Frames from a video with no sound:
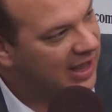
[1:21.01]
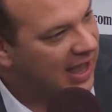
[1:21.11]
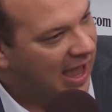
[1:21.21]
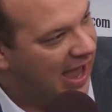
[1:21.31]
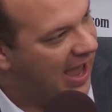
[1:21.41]

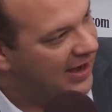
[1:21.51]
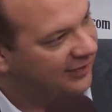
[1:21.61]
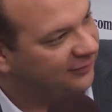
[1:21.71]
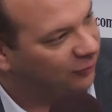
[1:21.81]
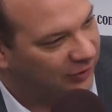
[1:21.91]
Wow. And
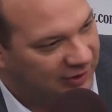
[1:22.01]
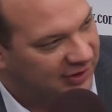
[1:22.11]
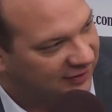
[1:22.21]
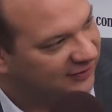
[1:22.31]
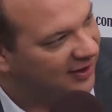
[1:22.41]
it's really
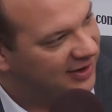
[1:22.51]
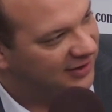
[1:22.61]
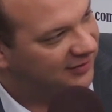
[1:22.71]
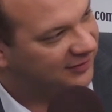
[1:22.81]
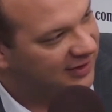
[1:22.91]
exciting
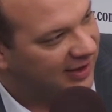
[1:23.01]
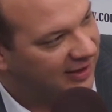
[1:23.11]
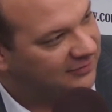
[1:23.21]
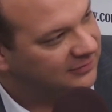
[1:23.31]
to see that.